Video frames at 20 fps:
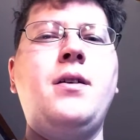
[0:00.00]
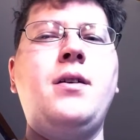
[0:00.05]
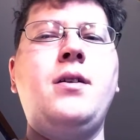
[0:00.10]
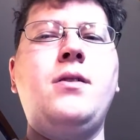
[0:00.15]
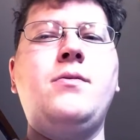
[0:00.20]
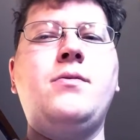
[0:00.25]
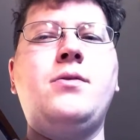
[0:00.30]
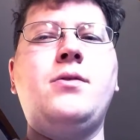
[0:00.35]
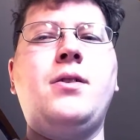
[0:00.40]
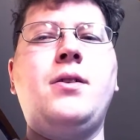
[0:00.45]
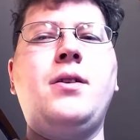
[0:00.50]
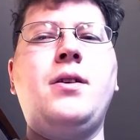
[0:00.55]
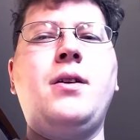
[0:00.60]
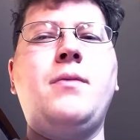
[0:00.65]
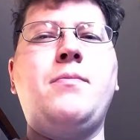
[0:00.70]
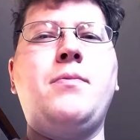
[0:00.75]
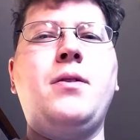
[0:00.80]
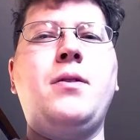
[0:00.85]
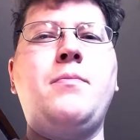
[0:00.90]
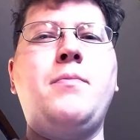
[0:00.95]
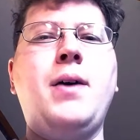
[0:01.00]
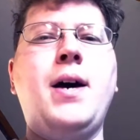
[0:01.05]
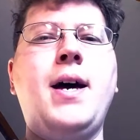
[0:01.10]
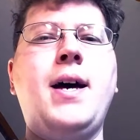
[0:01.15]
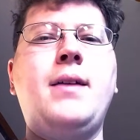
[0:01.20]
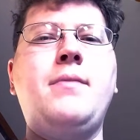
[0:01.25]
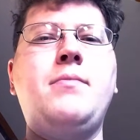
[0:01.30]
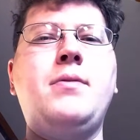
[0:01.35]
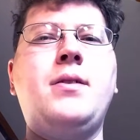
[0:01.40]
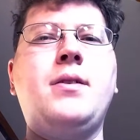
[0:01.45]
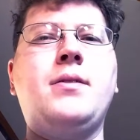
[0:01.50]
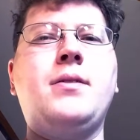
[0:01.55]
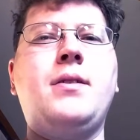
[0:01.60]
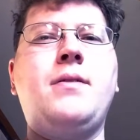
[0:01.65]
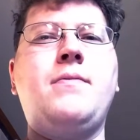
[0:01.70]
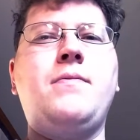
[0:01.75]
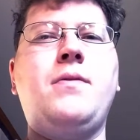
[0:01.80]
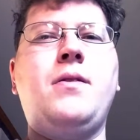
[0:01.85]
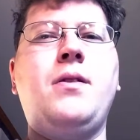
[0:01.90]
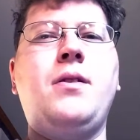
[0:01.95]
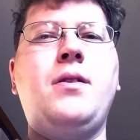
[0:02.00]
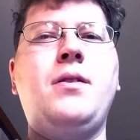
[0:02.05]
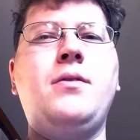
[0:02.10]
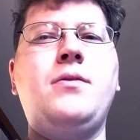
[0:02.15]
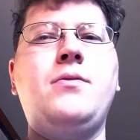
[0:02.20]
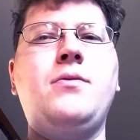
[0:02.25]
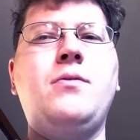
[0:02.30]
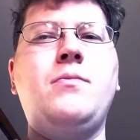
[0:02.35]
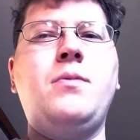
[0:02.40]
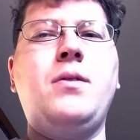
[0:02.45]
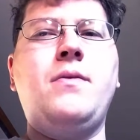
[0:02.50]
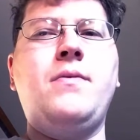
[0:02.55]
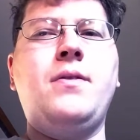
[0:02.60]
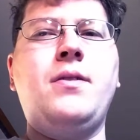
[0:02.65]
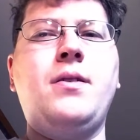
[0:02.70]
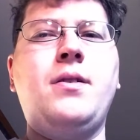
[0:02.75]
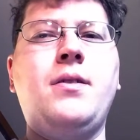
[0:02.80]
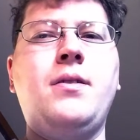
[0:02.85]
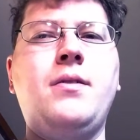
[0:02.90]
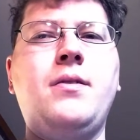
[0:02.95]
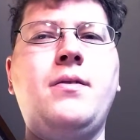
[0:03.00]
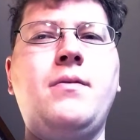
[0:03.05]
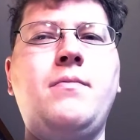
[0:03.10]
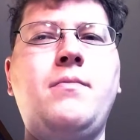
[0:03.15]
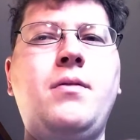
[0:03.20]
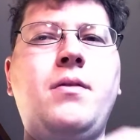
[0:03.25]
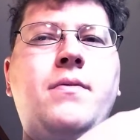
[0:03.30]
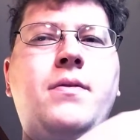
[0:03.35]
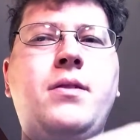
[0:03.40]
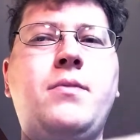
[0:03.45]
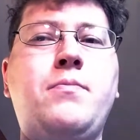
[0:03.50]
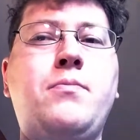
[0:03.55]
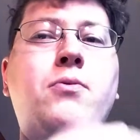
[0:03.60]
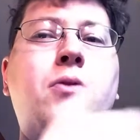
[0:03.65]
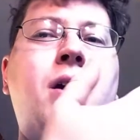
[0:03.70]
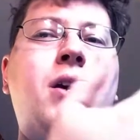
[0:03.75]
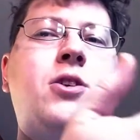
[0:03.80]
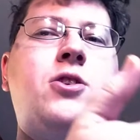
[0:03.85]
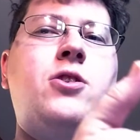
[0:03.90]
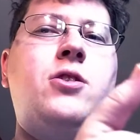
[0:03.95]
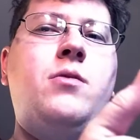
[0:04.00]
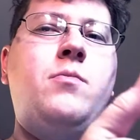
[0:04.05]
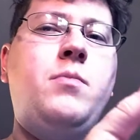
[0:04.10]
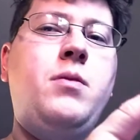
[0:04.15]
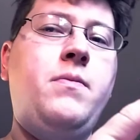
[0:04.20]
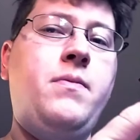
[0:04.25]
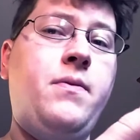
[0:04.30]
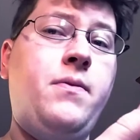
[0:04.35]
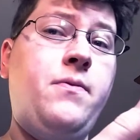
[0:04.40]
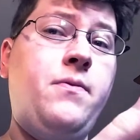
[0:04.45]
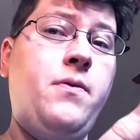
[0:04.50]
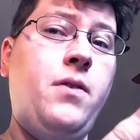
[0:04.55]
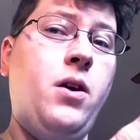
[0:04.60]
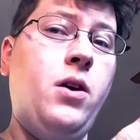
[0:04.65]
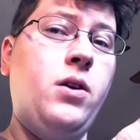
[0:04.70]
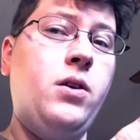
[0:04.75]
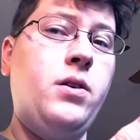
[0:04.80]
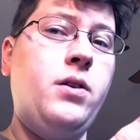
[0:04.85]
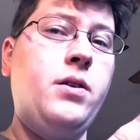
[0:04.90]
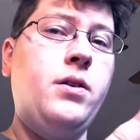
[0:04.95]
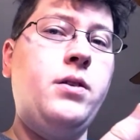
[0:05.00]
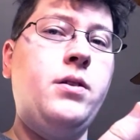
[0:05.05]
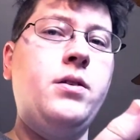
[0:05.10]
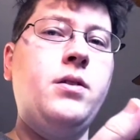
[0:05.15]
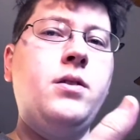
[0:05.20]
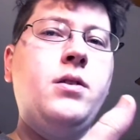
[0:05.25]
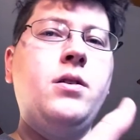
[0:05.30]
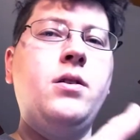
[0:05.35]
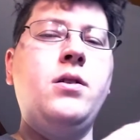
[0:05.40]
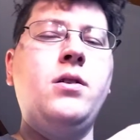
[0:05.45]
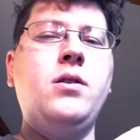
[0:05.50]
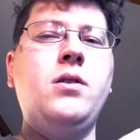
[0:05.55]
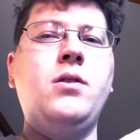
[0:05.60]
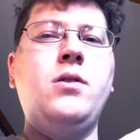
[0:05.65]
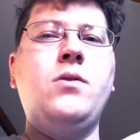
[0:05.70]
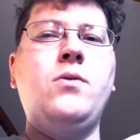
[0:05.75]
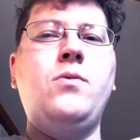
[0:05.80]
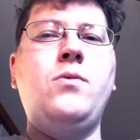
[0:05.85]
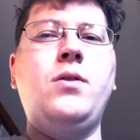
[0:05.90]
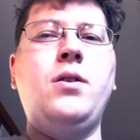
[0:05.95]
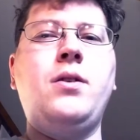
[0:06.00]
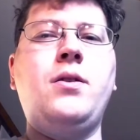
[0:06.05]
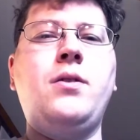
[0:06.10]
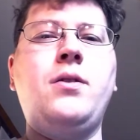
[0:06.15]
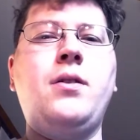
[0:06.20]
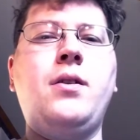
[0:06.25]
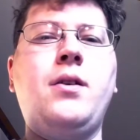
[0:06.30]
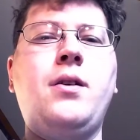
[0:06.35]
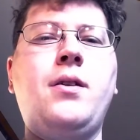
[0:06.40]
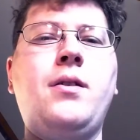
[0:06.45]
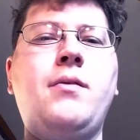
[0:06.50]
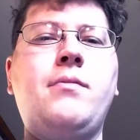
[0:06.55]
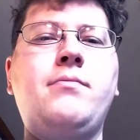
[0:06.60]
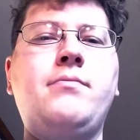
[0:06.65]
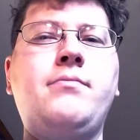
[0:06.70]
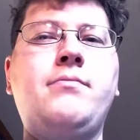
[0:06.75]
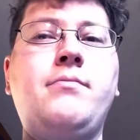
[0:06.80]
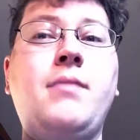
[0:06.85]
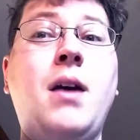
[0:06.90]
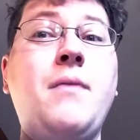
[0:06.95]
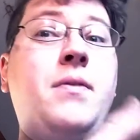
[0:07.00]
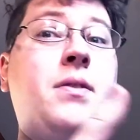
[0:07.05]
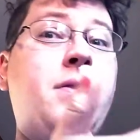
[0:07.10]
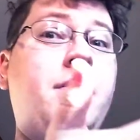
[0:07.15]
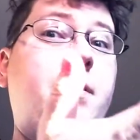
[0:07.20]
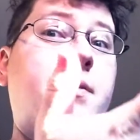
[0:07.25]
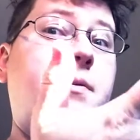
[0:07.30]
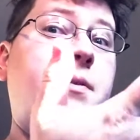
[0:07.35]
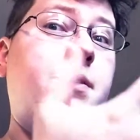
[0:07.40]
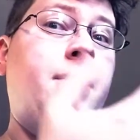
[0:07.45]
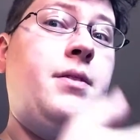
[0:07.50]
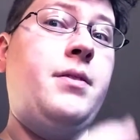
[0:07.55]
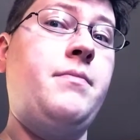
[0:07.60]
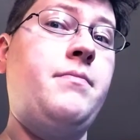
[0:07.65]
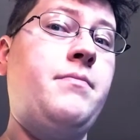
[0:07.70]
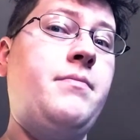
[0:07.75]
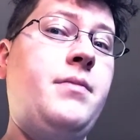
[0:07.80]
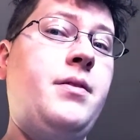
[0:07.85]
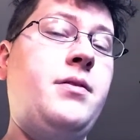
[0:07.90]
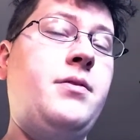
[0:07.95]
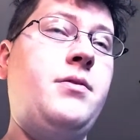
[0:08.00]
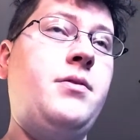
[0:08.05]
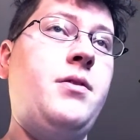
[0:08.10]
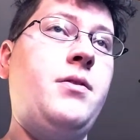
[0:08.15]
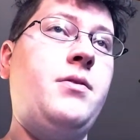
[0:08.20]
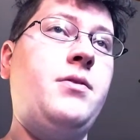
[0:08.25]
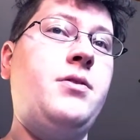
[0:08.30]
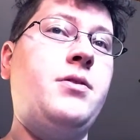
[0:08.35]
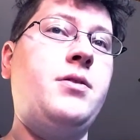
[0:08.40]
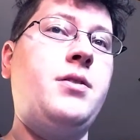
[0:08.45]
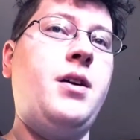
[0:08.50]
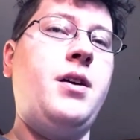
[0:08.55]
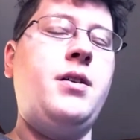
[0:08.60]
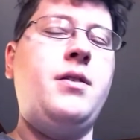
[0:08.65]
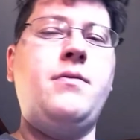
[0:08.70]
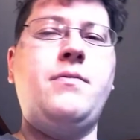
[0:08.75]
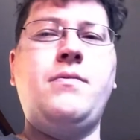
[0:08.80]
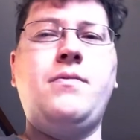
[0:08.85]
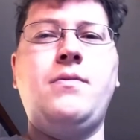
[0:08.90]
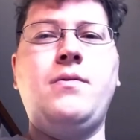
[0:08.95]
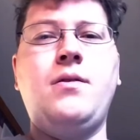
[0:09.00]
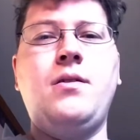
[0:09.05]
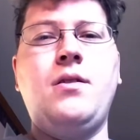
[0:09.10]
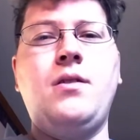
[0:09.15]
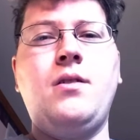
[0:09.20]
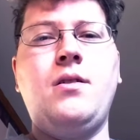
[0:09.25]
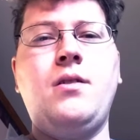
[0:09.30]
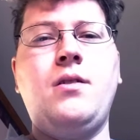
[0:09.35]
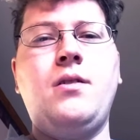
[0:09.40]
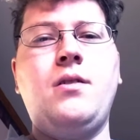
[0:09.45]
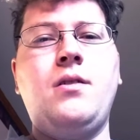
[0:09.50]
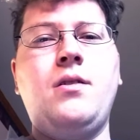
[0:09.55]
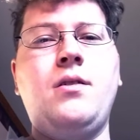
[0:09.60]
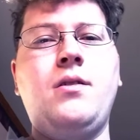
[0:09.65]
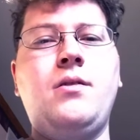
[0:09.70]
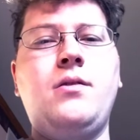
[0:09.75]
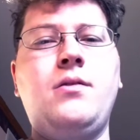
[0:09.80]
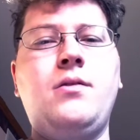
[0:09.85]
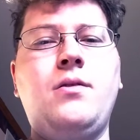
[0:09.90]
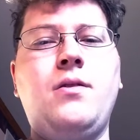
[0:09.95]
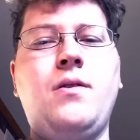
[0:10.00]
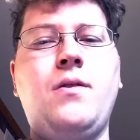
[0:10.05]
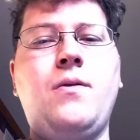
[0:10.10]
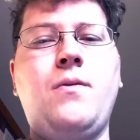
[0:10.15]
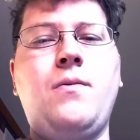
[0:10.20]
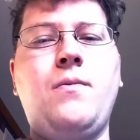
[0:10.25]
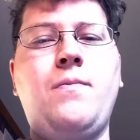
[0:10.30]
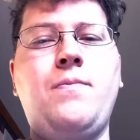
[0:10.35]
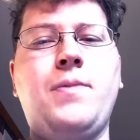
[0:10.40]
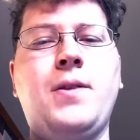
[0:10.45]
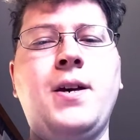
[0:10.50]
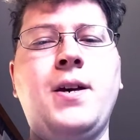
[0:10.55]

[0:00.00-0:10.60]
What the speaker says: it was starting to get pretty bad, because I'd fallen into a bit of a depression, a bit of a funk with everything, really. And so it just kind of, you know,